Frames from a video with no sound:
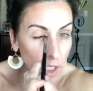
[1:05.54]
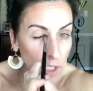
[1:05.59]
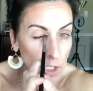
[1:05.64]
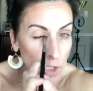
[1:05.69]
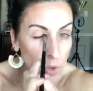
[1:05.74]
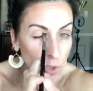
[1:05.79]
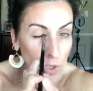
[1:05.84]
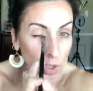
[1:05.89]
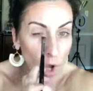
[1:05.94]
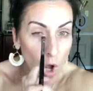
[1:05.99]

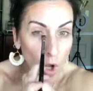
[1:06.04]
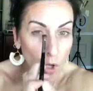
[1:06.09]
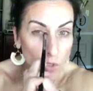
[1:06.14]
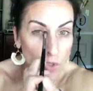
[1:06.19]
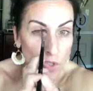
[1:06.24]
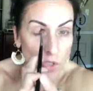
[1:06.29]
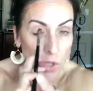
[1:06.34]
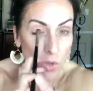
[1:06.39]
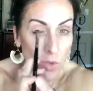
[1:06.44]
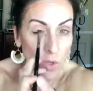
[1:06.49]
And you can
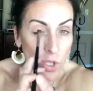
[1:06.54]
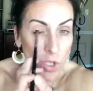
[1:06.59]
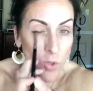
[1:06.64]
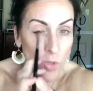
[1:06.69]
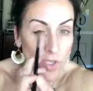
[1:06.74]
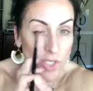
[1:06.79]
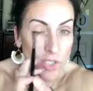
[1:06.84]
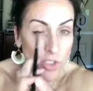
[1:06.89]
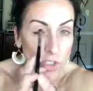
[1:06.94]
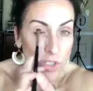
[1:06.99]
also
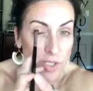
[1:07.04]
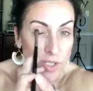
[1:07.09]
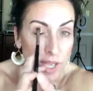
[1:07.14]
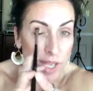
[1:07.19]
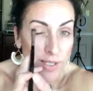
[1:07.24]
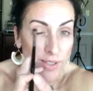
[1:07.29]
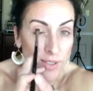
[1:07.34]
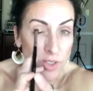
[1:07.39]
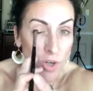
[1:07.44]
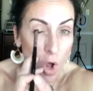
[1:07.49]
use it just
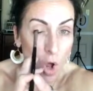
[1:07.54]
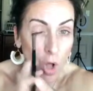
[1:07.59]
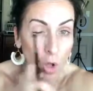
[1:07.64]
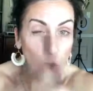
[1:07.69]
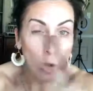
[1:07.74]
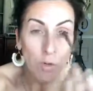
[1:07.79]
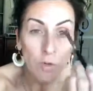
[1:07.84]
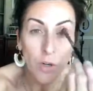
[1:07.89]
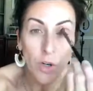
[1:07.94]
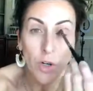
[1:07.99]
as an
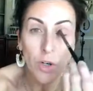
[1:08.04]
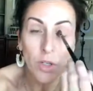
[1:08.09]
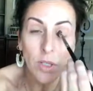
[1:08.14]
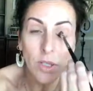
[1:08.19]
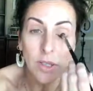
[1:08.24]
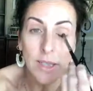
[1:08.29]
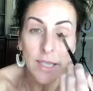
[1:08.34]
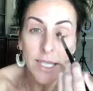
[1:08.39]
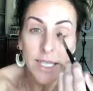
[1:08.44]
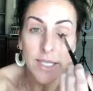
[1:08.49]
all over
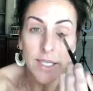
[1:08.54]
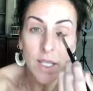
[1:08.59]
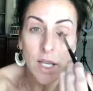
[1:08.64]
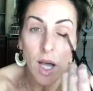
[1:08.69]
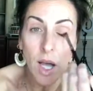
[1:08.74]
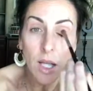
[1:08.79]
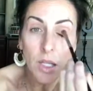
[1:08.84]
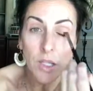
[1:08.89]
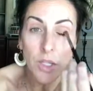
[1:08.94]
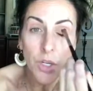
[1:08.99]
lid
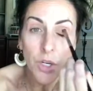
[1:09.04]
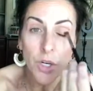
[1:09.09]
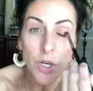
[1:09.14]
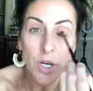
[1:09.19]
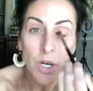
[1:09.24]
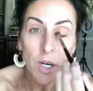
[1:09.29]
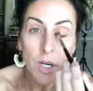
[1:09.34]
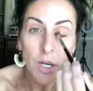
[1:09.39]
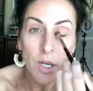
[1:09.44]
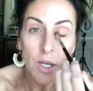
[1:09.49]
color.